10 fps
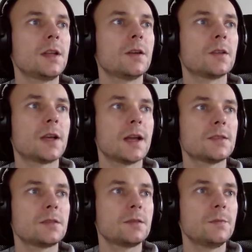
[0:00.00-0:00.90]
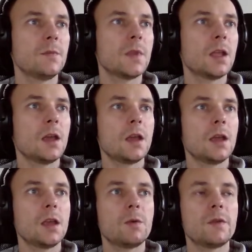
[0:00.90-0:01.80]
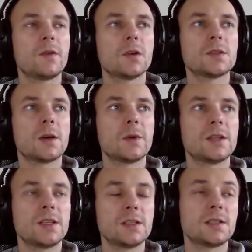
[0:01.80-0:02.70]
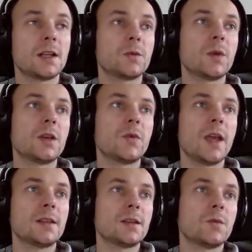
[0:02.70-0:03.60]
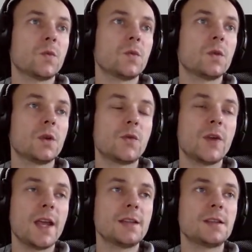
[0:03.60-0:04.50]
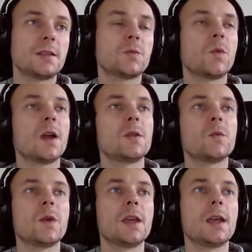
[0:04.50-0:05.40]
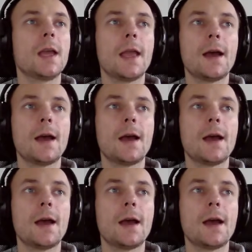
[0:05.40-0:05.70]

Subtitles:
on custom. Here we've got our disk that we created when we